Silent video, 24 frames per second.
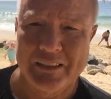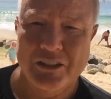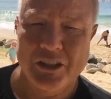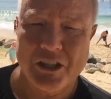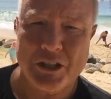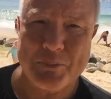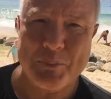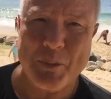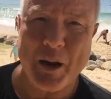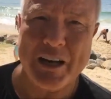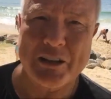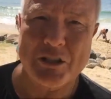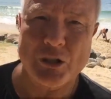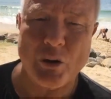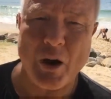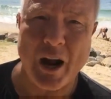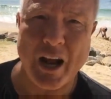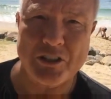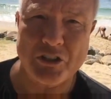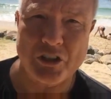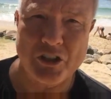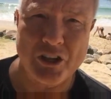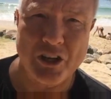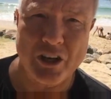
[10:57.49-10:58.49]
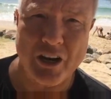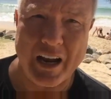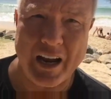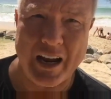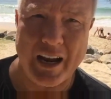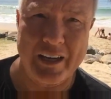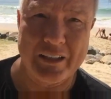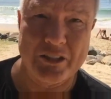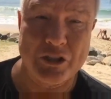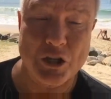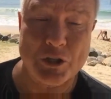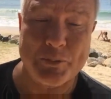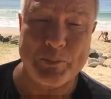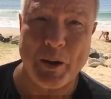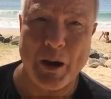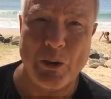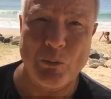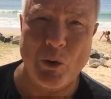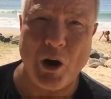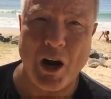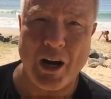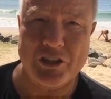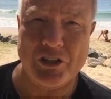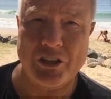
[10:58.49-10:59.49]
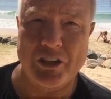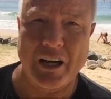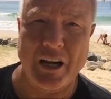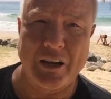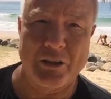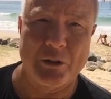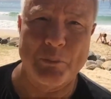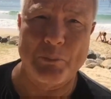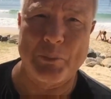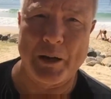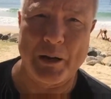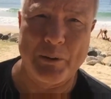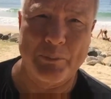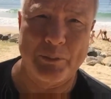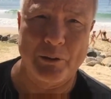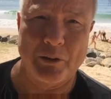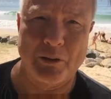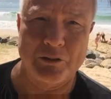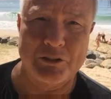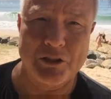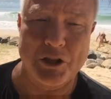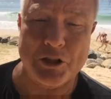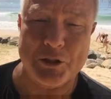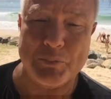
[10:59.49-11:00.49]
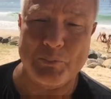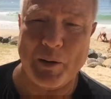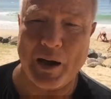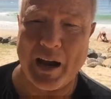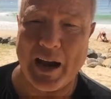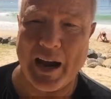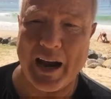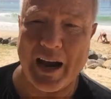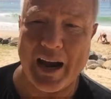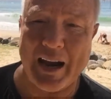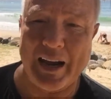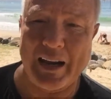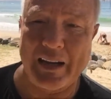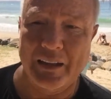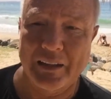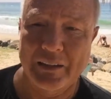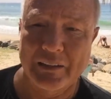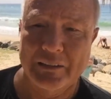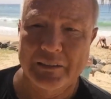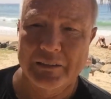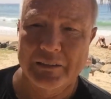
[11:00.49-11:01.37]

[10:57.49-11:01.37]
just by scratching your head, just by watching other people, just by